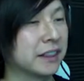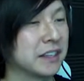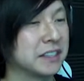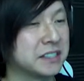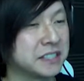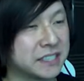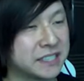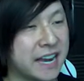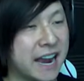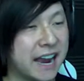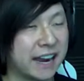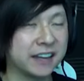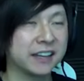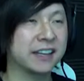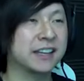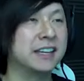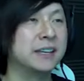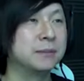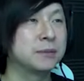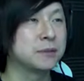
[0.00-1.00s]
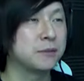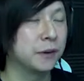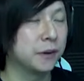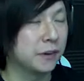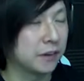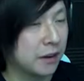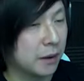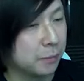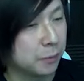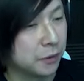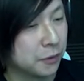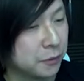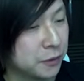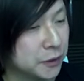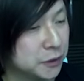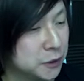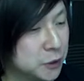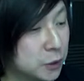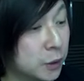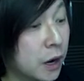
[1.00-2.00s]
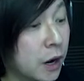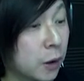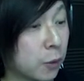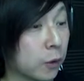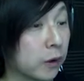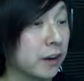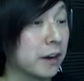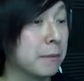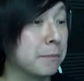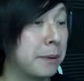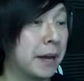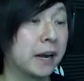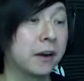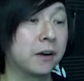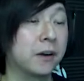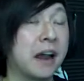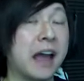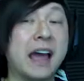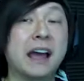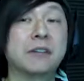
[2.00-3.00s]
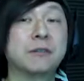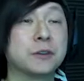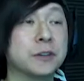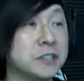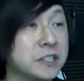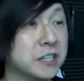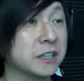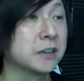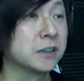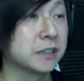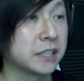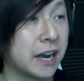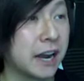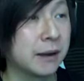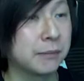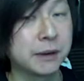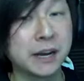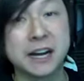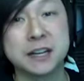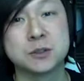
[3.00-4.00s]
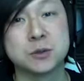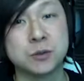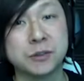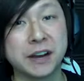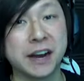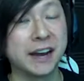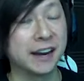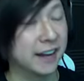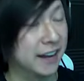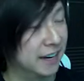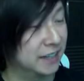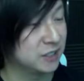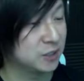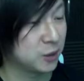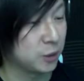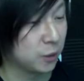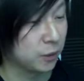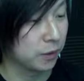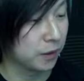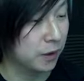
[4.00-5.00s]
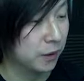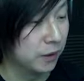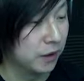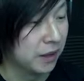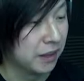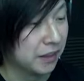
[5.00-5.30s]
that the sack keeps filling up with fish too. We're getting better every single time, guys. We've gotten a high score though.